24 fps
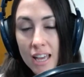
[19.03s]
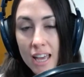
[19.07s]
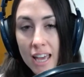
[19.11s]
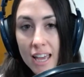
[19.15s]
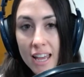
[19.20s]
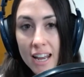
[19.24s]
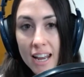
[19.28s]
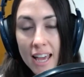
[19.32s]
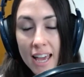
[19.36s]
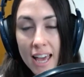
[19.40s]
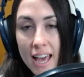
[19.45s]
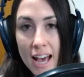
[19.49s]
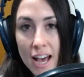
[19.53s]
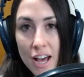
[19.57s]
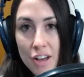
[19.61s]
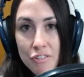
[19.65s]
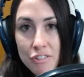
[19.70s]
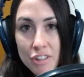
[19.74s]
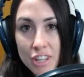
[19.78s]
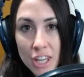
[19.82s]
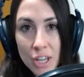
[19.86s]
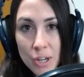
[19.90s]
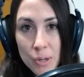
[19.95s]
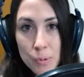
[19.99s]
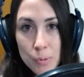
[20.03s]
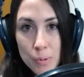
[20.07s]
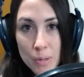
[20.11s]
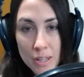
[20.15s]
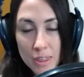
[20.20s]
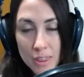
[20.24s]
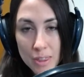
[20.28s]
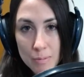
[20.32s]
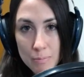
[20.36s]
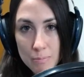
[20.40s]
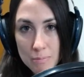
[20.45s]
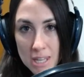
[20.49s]
And I have here
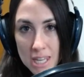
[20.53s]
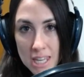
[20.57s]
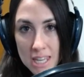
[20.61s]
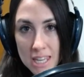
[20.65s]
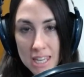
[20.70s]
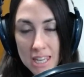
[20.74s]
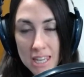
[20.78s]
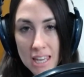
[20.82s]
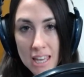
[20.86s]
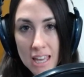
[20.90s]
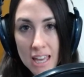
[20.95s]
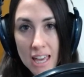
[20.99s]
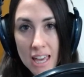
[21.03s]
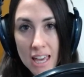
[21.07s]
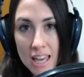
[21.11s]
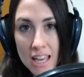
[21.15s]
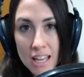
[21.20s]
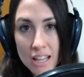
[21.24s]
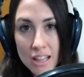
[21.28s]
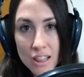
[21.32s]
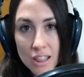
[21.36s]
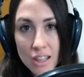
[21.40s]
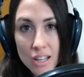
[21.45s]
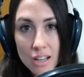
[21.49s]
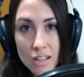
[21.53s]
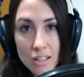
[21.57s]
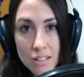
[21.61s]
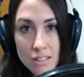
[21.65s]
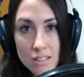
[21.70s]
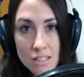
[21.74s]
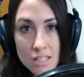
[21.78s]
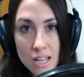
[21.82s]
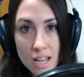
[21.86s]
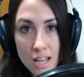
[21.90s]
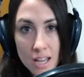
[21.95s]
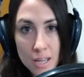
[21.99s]
with me a
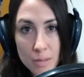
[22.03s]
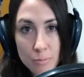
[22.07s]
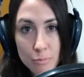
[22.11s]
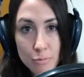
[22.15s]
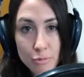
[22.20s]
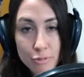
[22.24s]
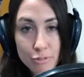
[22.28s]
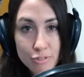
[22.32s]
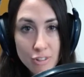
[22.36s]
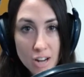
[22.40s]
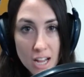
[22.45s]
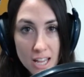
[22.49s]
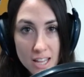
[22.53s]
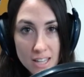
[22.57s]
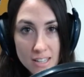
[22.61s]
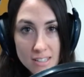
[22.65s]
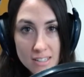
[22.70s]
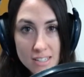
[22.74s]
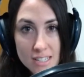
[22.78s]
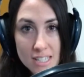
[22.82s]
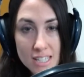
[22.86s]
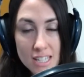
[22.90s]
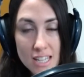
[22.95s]
longtime friend